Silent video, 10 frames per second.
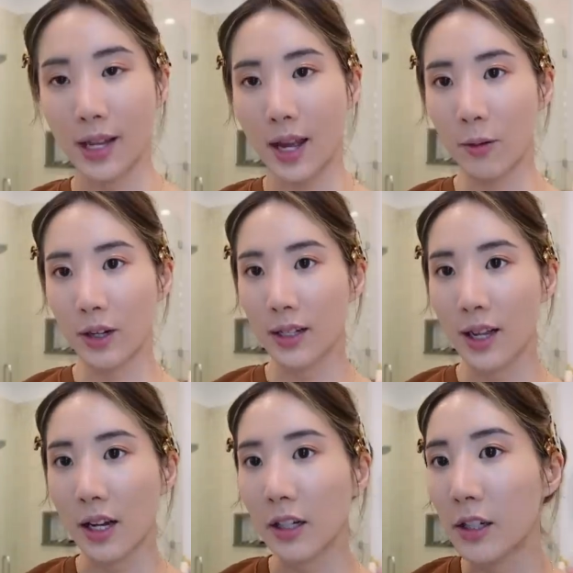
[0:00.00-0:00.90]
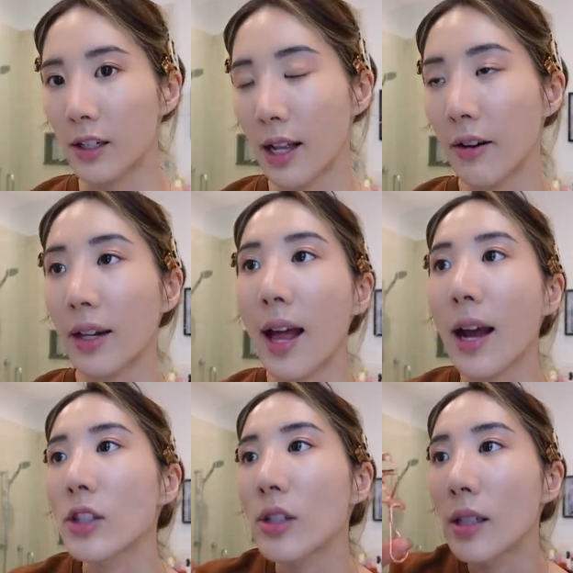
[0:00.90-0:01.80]
that, we're gonna curl our
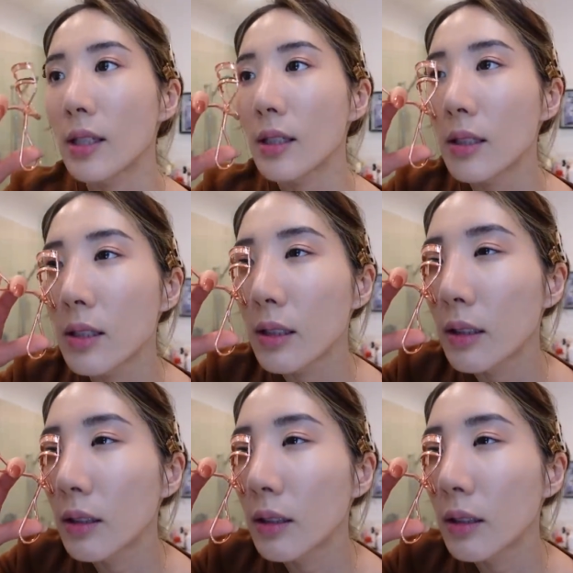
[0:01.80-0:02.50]
lashes.